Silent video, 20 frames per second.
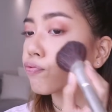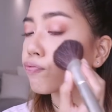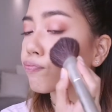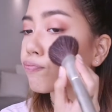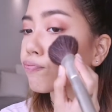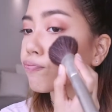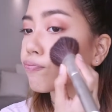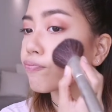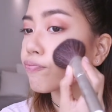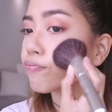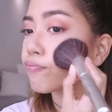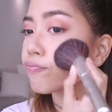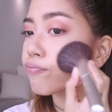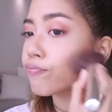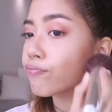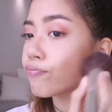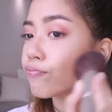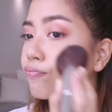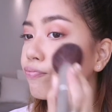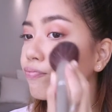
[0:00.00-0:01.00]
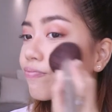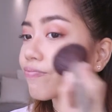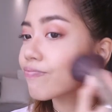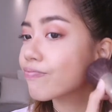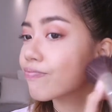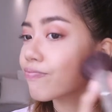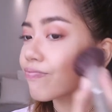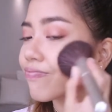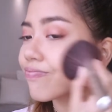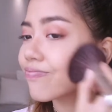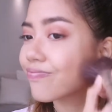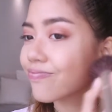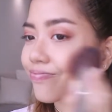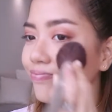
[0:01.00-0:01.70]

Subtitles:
Nothing is said.